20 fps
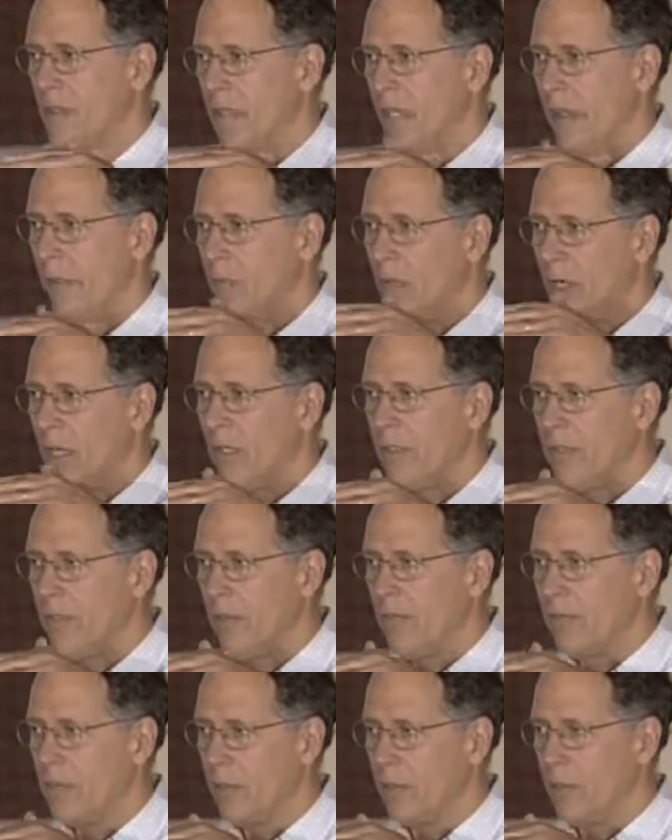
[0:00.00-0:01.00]
that
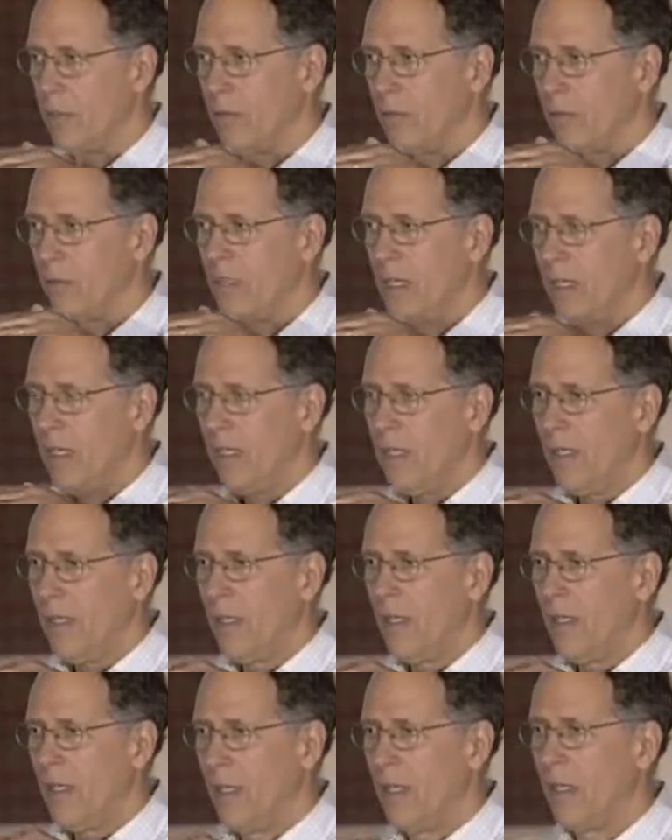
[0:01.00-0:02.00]
relative to
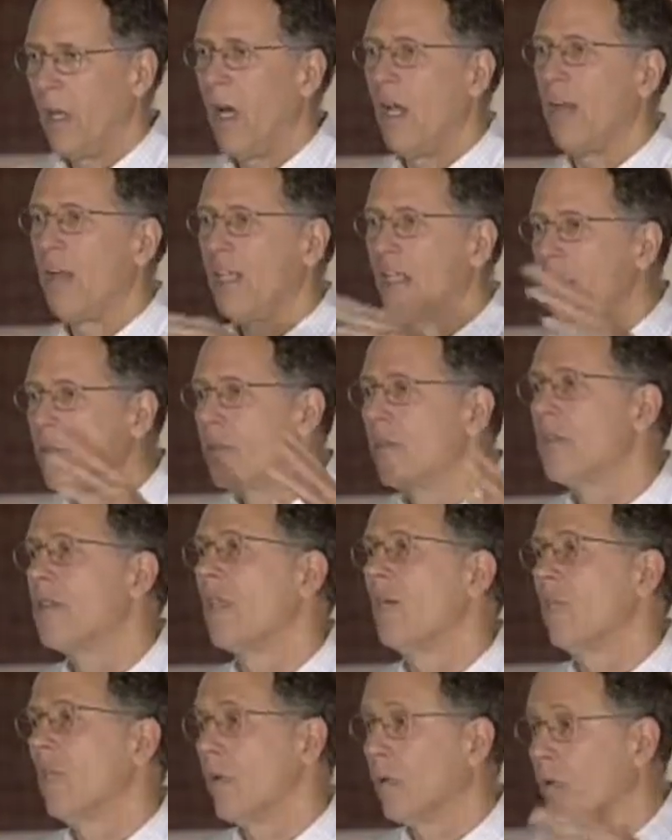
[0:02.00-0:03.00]
a lot of issues
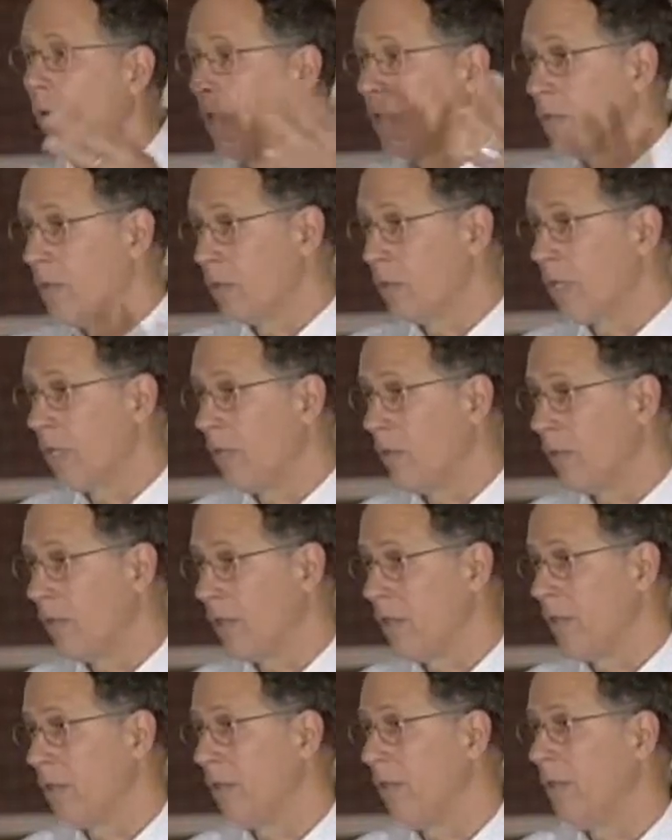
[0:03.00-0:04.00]
that we're going to share
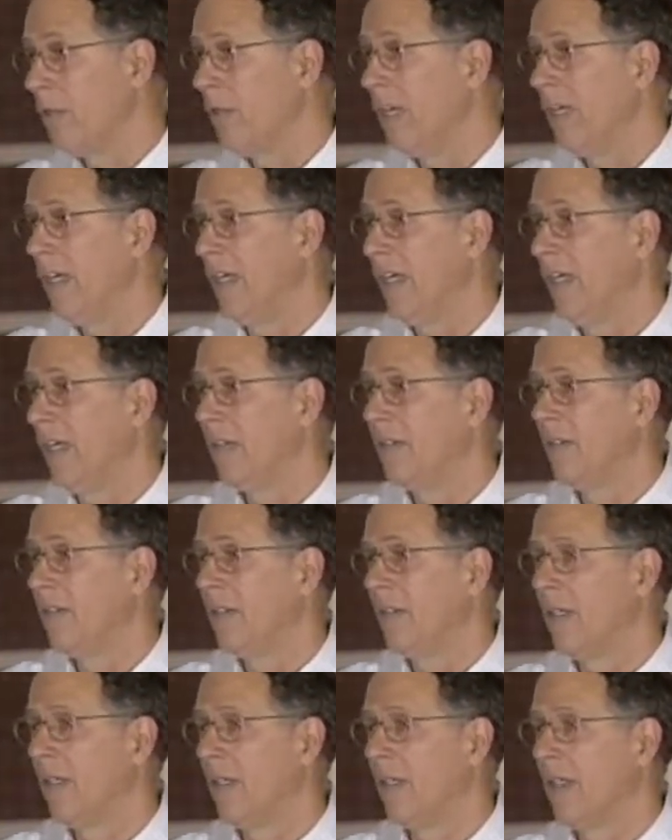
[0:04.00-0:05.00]
with you,
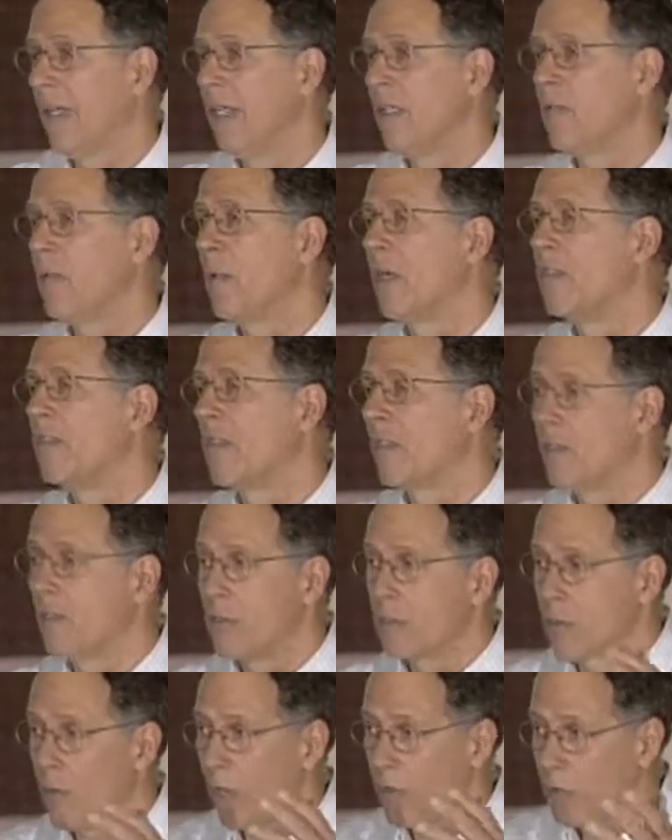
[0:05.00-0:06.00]
and uh, and especially the
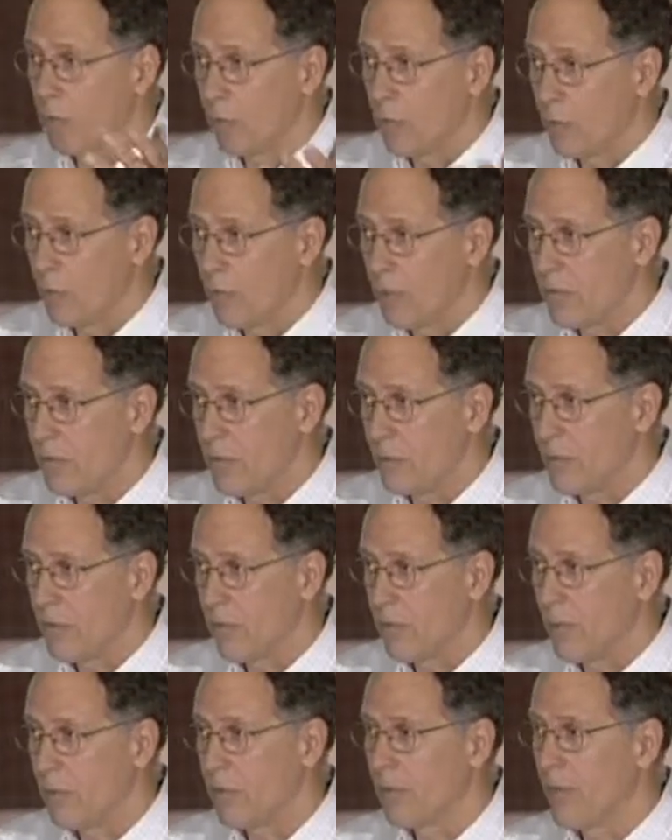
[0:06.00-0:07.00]
structural question
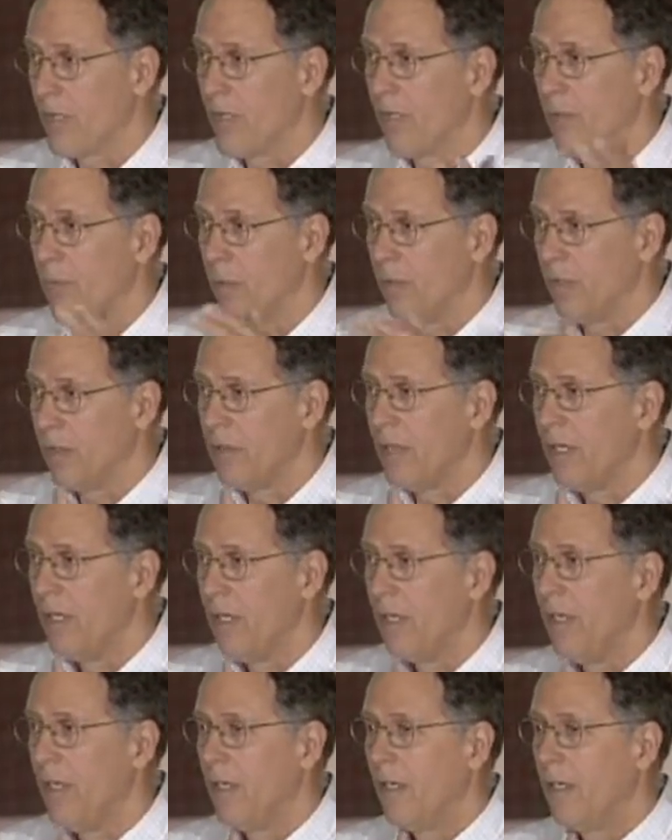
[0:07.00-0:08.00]
associated with
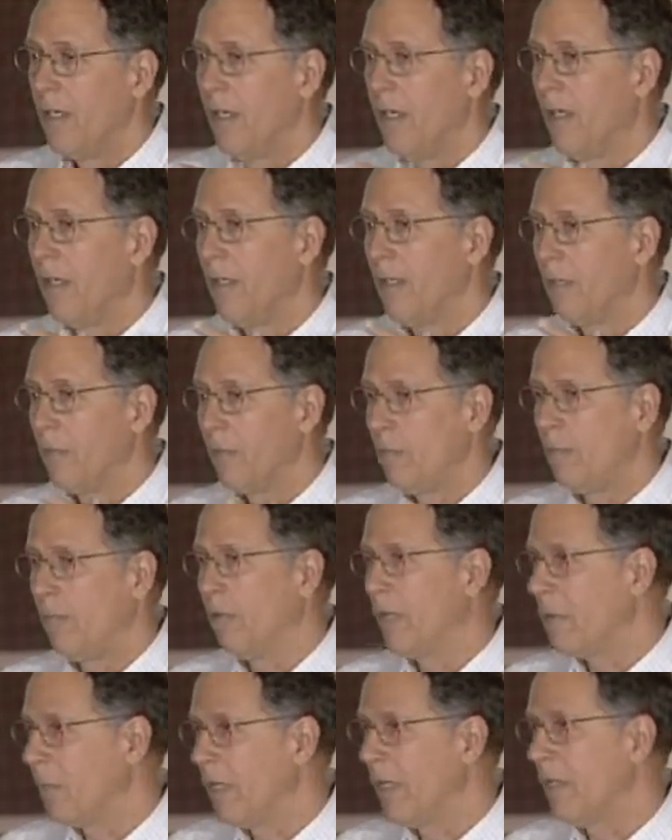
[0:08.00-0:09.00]
uh,
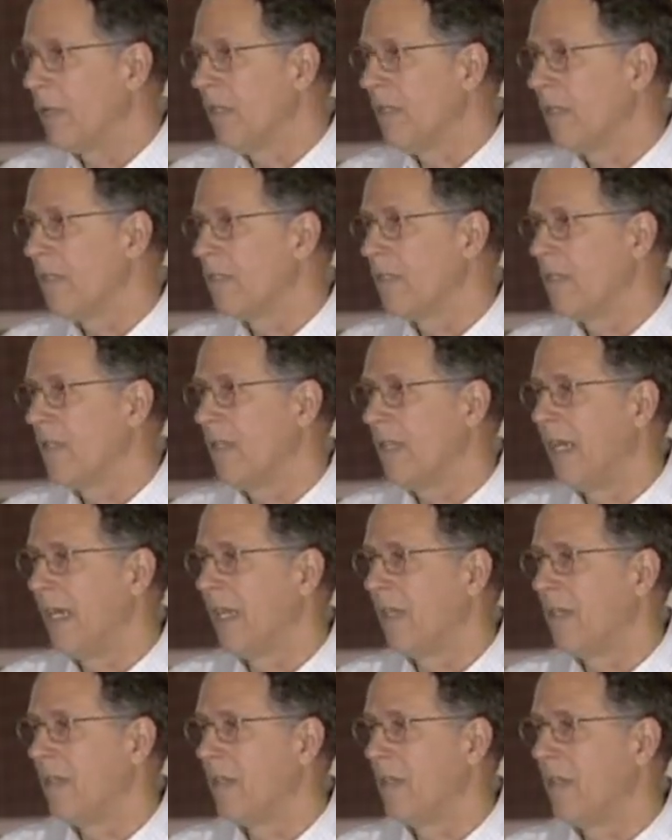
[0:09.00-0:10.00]
with buildings
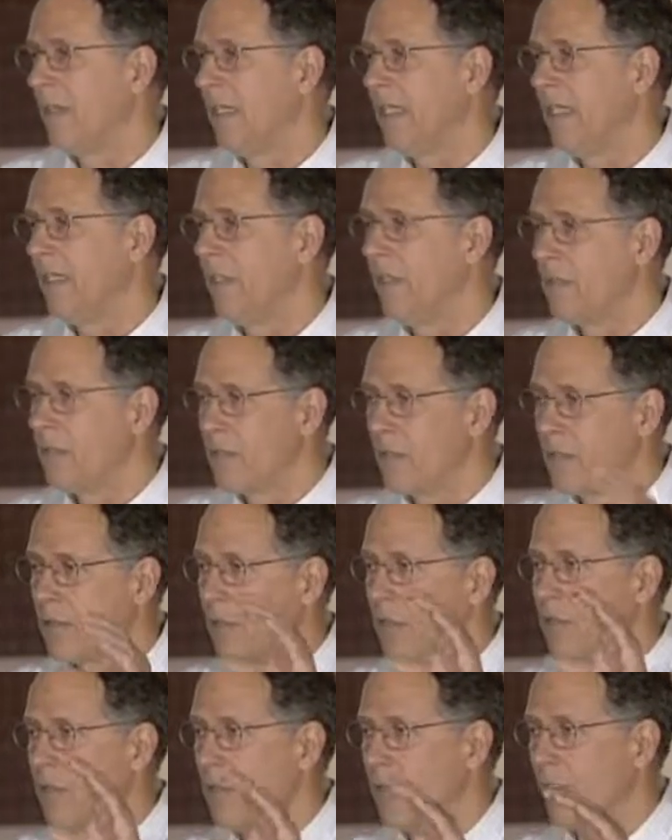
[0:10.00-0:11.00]
that the six
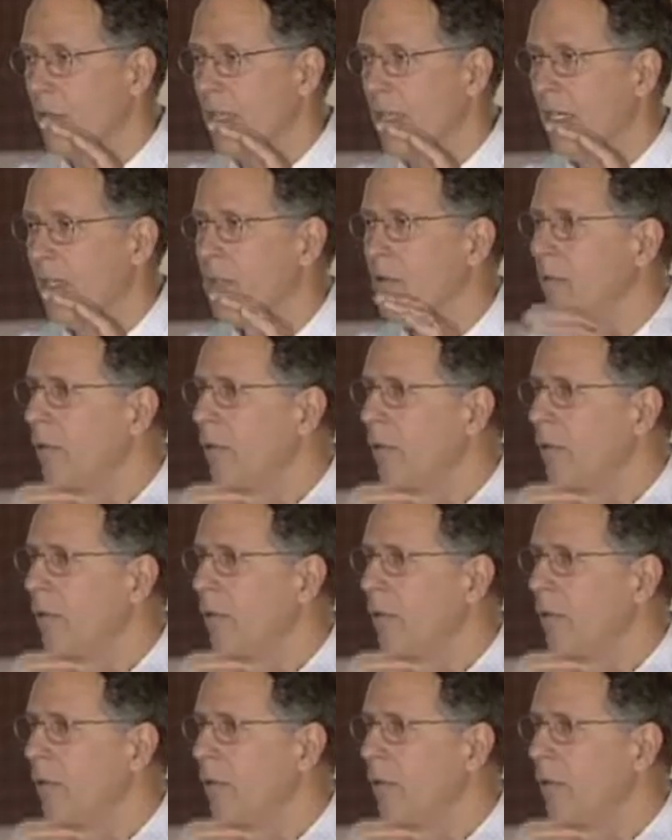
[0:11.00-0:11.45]
inches or less.